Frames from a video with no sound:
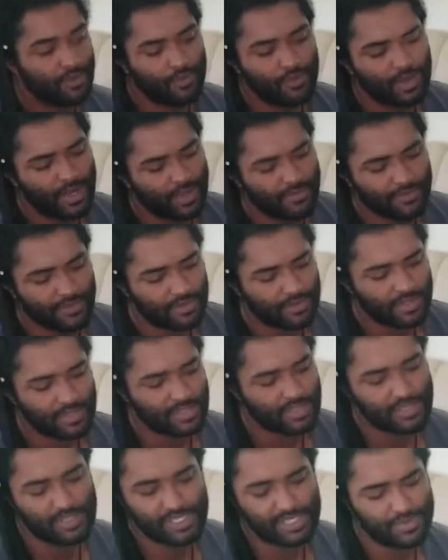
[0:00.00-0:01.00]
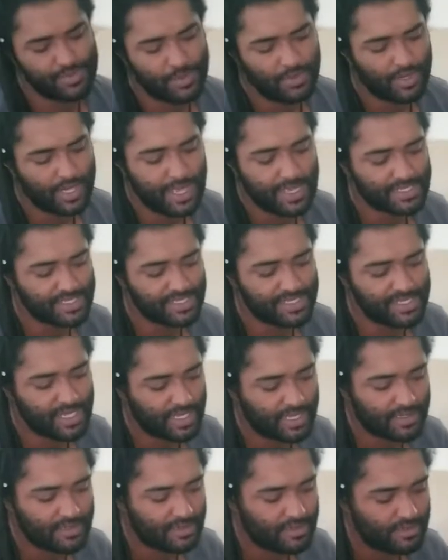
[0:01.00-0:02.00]
Whatever, and it just won't last. It's
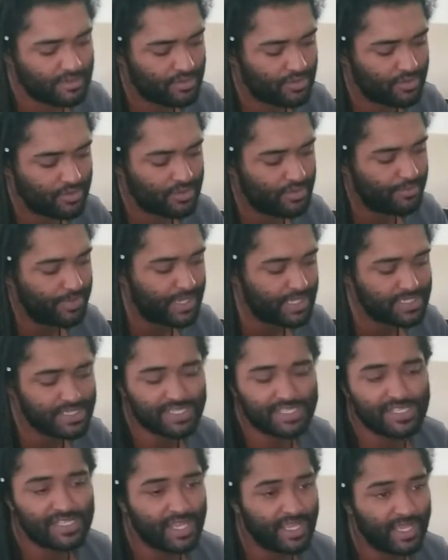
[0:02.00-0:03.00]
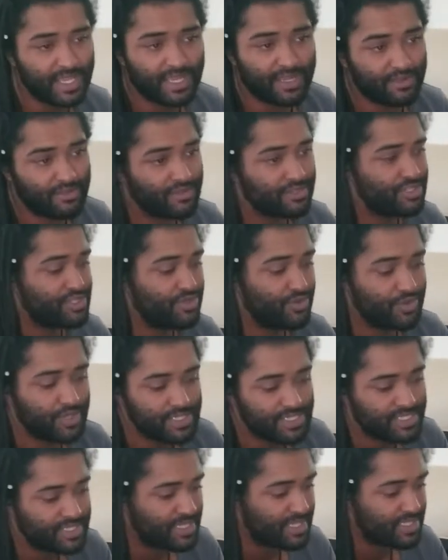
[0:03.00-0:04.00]
not, or the button stick or the
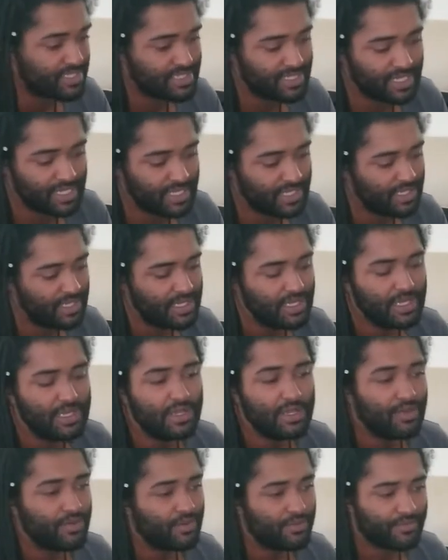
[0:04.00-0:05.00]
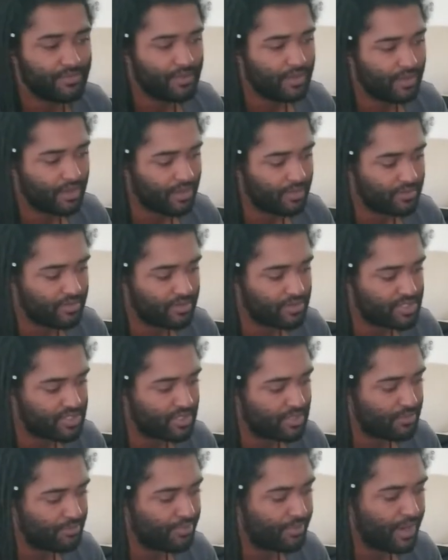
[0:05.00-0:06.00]
joystick's not. There's
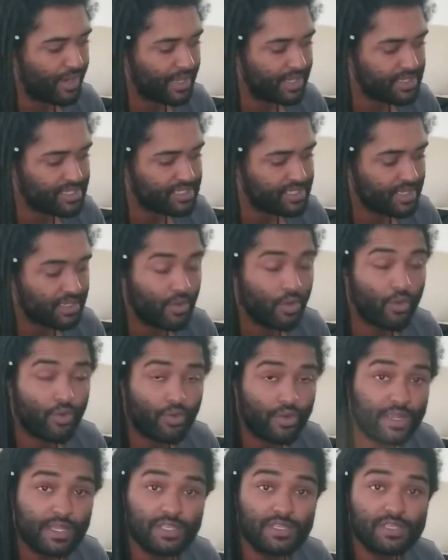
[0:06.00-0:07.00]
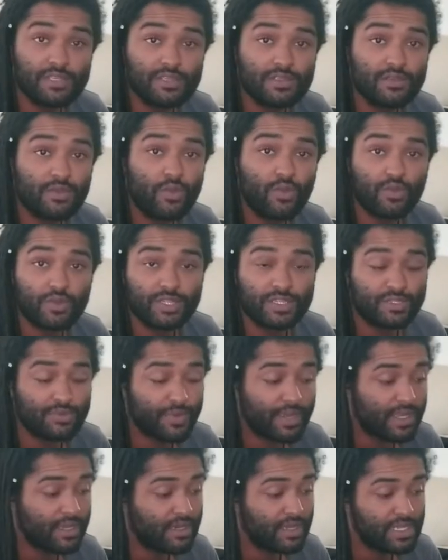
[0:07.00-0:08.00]
certain brands. Hori's a
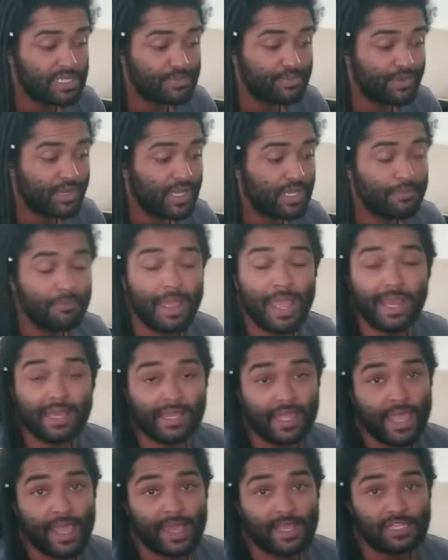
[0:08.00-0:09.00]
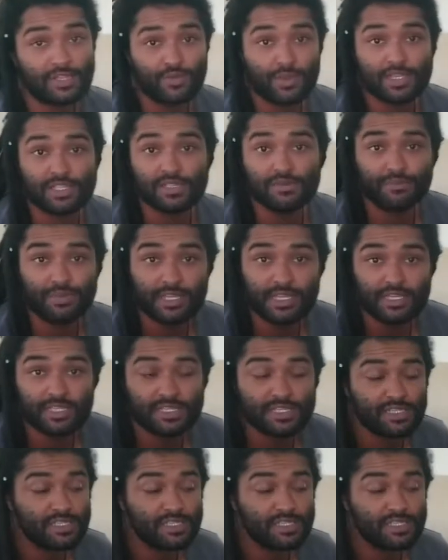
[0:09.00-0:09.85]
recognized brand. Mad Catz, rest in peace.